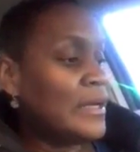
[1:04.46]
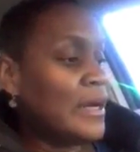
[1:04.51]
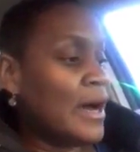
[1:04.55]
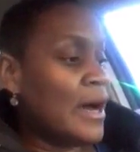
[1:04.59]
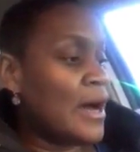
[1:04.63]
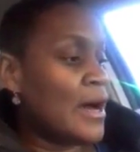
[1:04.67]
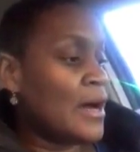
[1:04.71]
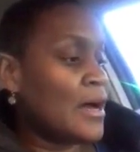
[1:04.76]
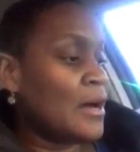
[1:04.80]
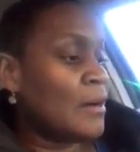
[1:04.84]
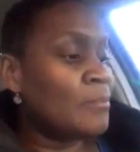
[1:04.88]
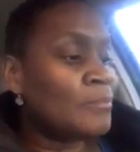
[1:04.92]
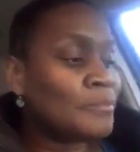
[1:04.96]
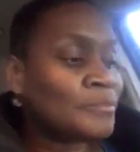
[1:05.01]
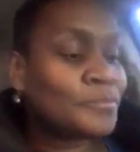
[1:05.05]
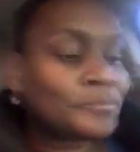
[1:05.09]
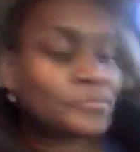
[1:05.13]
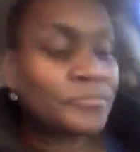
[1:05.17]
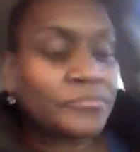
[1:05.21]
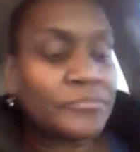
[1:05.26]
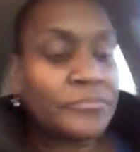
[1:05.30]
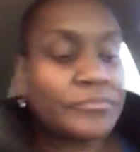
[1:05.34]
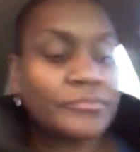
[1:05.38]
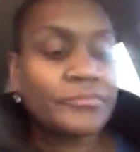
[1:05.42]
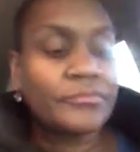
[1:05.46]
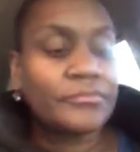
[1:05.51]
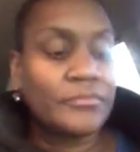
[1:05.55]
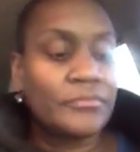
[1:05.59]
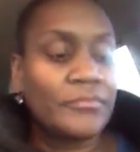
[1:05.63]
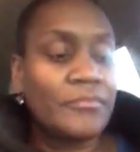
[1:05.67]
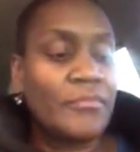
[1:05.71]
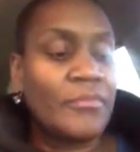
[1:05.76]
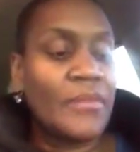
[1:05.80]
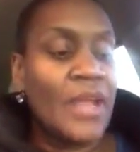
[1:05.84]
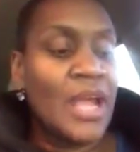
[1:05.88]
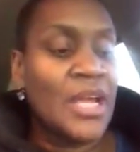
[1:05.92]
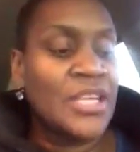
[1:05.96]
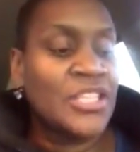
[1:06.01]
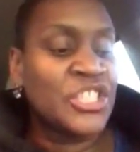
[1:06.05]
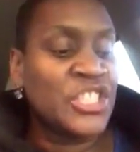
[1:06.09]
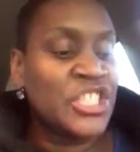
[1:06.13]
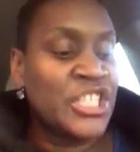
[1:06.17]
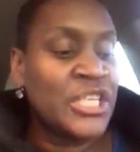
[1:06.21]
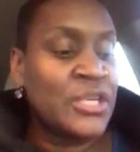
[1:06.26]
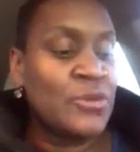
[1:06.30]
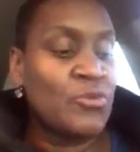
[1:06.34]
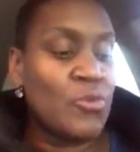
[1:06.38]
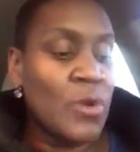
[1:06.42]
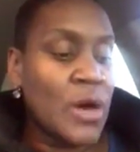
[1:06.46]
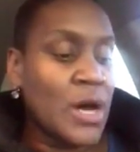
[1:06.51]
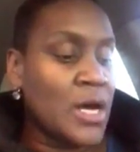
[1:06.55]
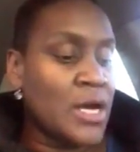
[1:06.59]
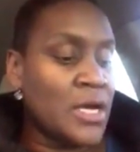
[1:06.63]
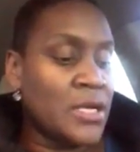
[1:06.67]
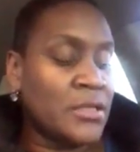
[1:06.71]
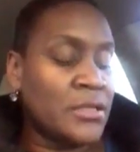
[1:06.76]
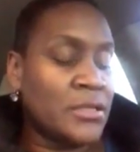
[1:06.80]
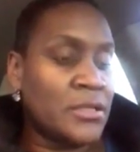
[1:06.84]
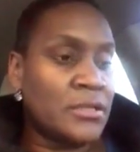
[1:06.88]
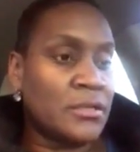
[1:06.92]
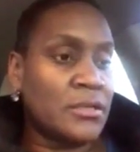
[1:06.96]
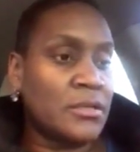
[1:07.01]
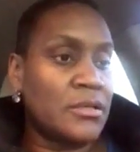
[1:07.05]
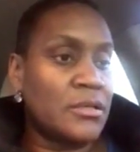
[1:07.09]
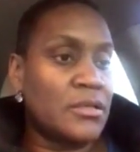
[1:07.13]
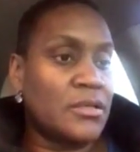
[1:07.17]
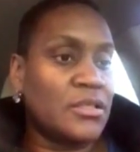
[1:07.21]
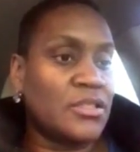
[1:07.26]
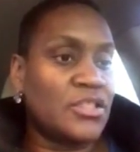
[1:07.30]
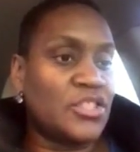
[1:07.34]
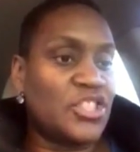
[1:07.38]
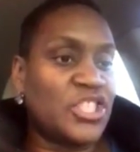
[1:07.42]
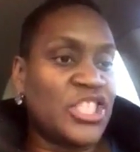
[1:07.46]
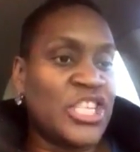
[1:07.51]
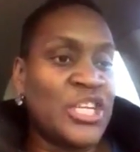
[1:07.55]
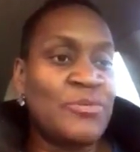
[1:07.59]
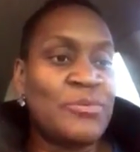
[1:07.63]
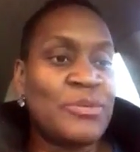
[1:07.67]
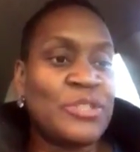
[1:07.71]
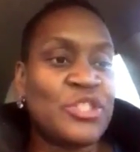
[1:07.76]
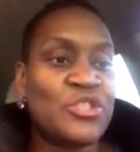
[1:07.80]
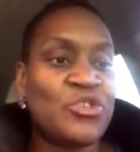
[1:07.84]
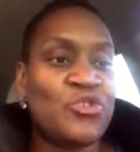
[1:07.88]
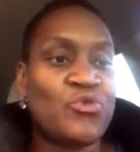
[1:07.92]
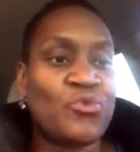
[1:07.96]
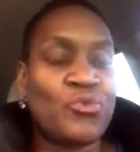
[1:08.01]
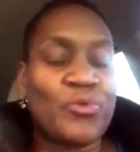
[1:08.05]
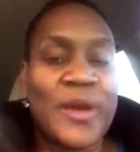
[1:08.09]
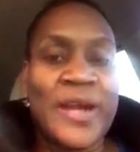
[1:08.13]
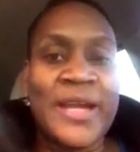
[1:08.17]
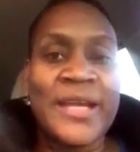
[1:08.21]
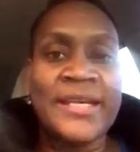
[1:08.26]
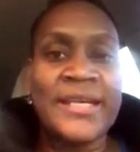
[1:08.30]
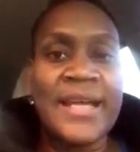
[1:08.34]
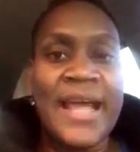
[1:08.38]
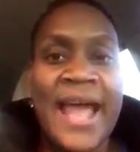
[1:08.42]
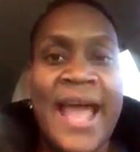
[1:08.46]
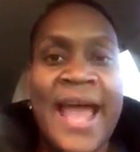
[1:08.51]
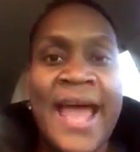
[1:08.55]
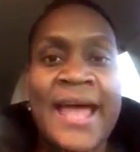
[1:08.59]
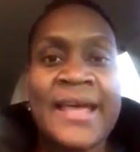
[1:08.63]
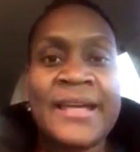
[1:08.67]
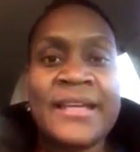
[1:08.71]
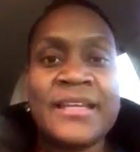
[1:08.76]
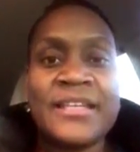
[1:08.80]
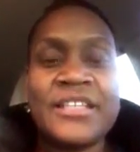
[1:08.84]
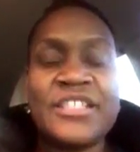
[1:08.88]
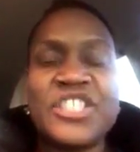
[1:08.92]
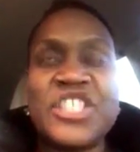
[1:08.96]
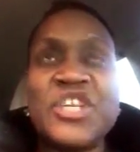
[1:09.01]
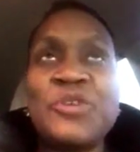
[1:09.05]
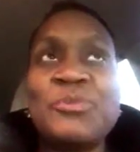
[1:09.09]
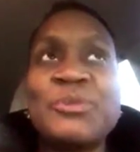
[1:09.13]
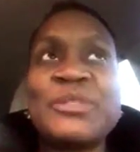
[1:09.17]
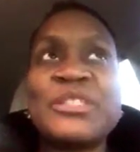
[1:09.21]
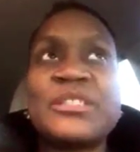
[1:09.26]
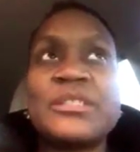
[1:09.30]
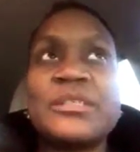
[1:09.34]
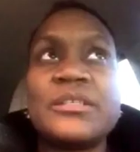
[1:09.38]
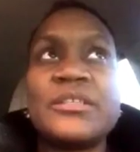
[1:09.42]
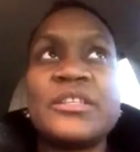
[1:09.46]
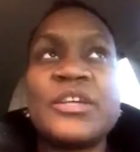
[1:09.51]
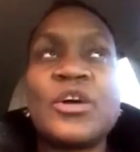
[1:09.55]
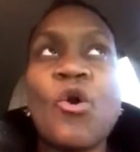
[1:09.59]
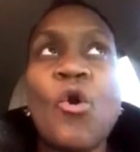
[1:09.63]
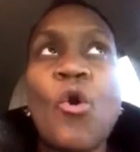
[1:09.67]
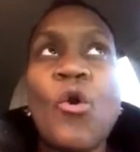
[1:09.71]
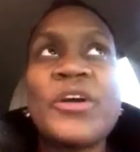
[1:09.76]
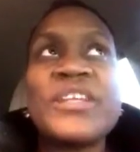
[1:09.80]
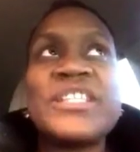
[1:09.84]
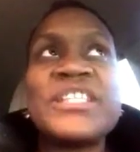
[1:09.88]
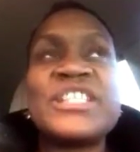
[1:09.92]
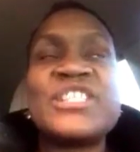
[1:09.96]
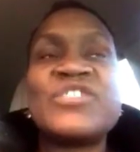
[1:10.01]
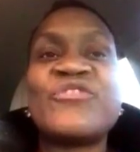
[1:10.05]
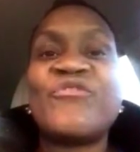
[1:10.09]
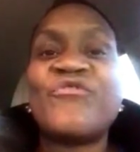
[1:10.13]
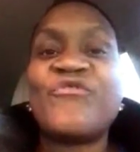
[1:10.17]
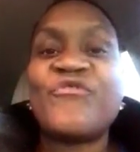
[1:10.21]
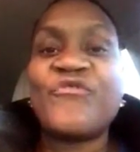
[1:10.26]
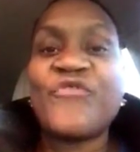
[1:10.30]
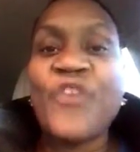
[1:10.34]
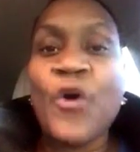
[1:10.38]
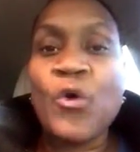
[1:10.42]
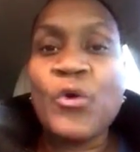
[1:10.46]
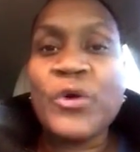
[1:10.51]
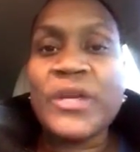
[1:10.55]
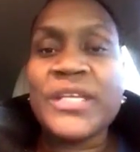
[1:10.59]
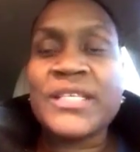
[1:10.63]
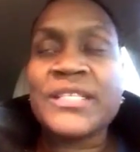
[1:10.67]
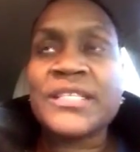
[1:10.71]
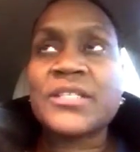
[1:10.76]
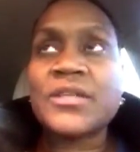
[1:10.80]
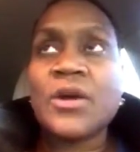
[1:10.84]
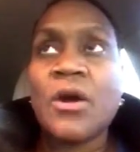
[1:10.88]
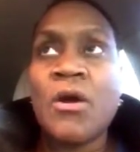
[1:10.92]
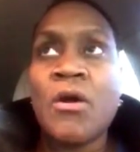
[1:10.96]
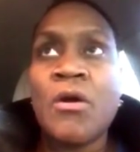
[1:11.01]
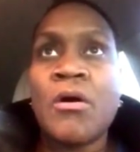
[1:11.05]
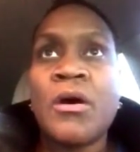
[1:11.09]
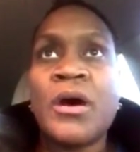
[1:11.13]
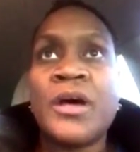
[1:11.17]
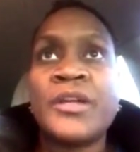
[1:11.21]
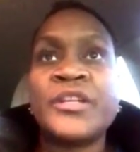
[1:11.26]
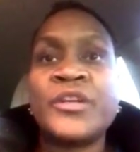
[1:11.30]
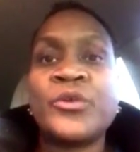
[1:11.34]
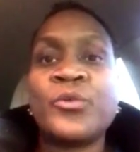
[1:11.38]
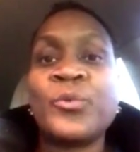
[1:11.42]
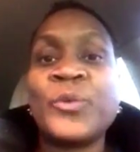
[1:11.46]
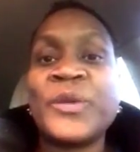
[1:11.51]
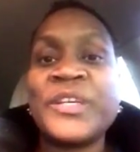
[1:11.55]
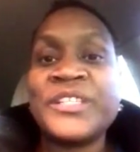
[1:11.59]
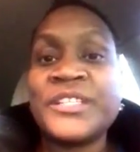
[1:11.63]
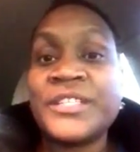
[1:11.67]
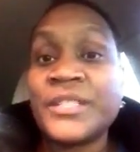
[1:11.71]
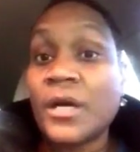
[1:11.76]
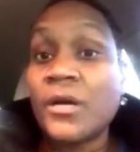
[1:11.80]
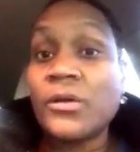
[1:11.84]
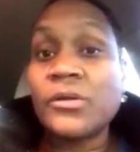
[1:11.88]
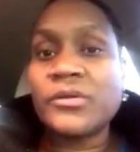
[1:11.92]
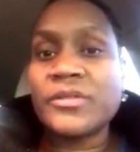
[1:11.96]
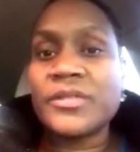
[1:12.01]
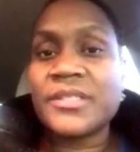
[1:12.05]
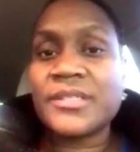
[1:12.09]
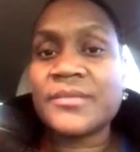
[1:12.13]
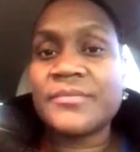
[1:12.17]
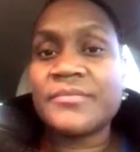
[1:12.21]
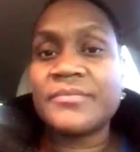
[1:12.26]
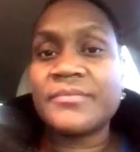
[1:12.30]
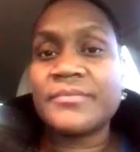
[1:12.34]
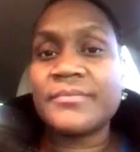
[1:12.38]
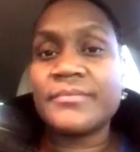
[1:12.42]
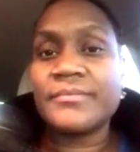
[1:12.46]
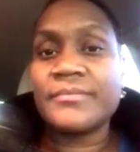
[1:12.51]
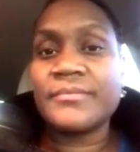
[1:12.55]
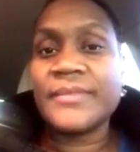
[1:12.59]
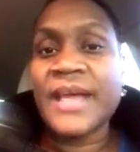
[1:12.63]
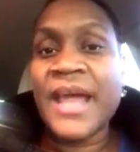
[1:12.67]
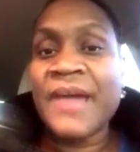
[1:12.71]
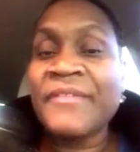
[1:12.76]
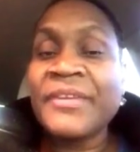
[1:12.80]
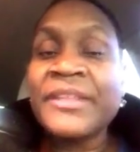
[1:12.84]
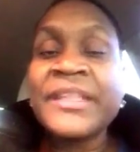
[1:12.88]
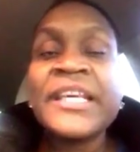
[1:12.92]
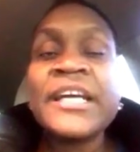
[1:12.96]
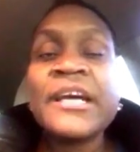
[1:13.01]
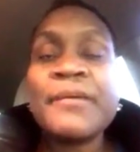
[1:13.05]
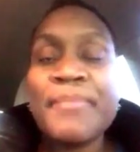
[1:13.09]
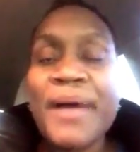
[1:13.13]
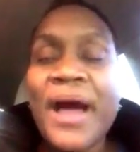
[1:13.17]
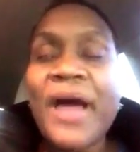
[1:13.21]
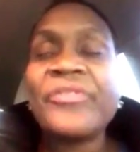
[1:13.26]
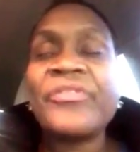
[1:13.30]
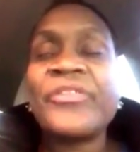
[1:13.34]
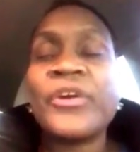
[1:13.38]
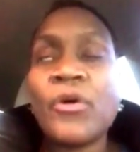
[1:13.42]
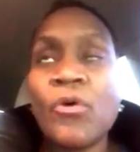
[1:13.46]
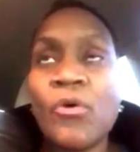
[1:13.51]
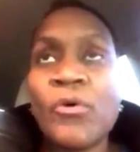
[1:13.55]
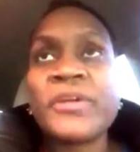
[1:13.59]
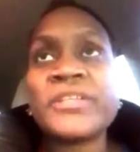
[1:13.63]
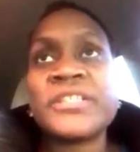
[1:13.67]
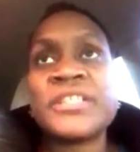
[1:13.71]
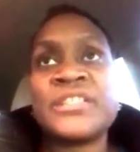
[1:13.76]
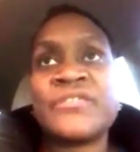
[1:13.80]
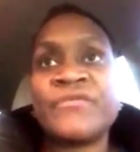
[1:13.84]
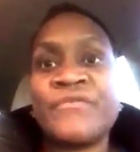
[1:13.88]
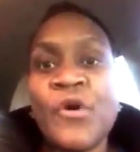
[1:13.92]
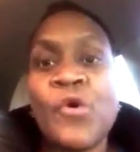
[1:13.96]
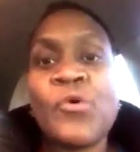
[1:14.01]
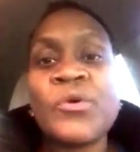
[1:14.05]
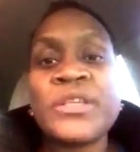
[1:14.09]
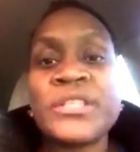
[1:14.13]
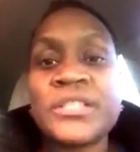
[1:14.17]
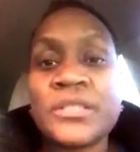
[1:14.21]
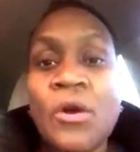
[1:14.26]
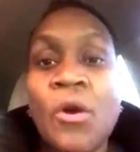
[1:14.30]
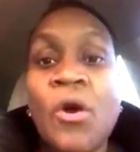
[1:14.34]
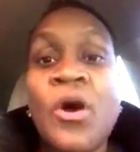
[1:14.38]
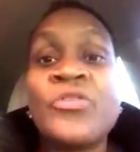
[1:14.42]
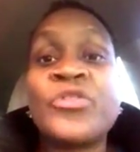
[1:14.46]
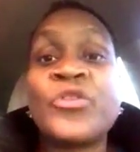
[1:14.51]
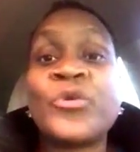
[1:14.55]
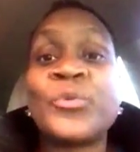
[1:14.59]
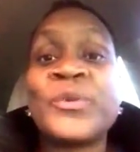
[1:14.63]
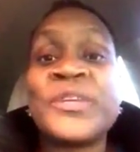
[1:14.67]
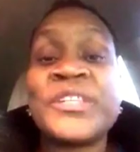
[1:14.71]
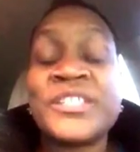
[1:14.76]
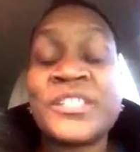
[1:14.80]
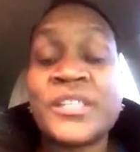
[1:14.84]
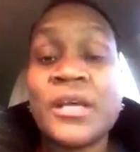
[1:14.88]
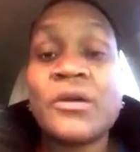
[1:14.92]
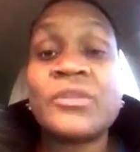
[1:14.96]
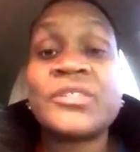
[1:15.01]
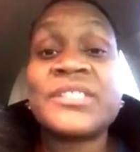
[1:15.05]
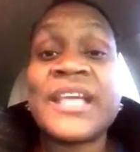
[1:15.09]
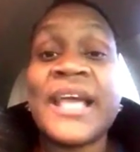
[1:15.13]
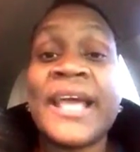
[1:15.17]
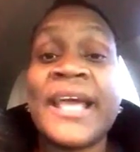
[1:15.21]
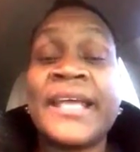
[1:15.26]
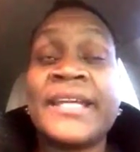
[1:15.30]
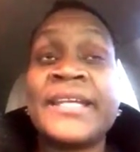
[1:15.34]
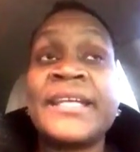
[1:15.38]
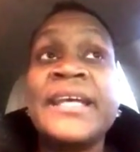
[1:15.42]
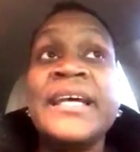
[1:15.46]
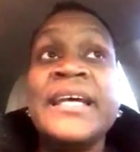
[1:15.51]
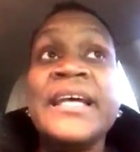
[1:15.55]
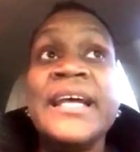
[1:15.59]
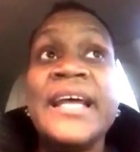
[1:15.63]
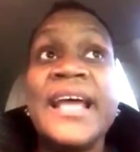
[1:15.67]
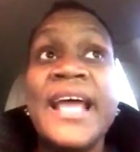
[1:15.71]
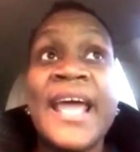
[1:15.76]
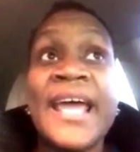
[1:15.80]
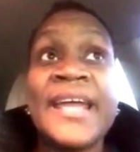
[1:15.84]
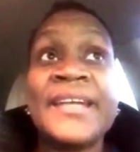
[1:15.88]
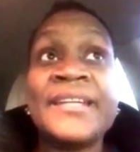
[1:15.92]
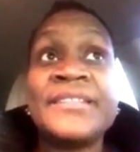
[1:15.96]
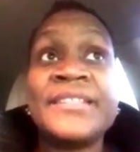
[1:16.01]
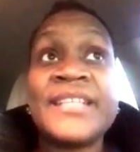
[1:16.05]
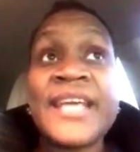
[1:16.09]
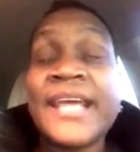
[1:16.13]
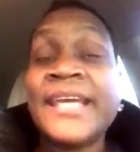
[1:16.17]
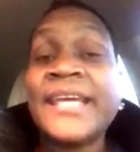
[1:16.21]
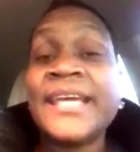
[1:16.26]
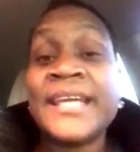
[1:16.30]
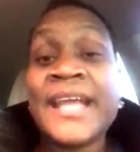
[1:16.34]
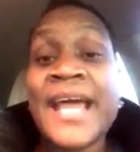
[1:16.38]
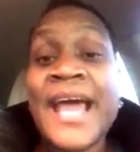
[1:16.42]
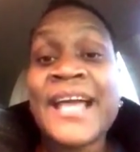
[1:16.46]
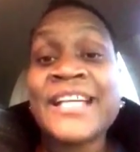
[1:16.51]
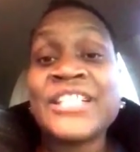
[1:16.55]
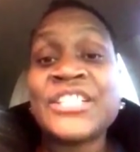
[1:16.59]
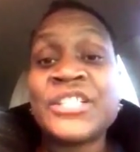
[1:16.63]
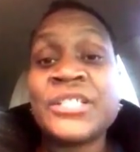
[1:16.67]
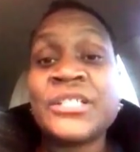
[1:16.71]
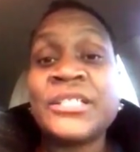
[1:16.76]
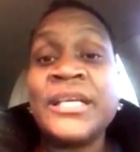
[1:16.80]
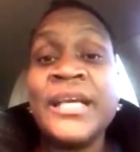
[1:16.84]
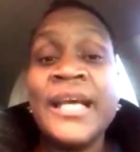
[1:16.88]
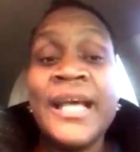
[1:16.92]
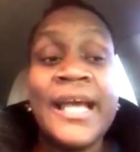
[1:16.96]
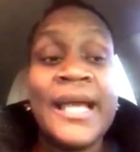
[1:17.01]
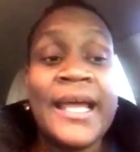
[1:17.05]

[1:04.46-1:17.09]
Um, she was she was great at she was the course is focused on results. Everything about the course is focused on the results and taking action.